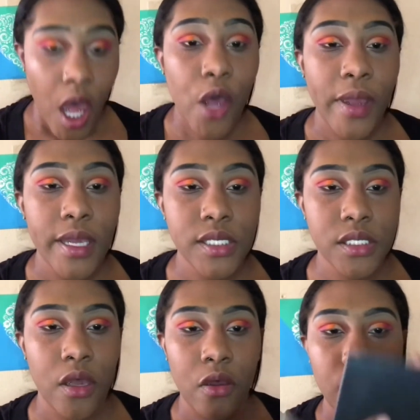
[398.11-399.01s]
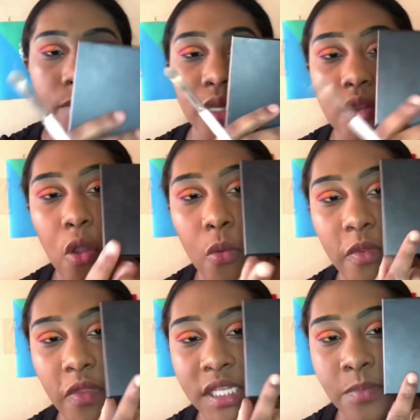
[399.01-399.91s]
Okay, so I'm gonna go in
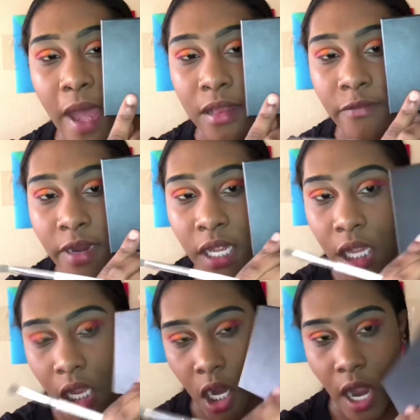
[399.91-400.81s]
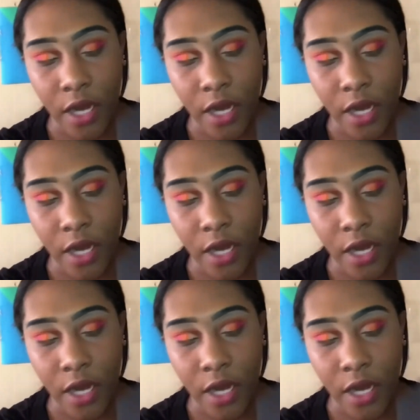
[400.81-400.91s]
with this palette right here.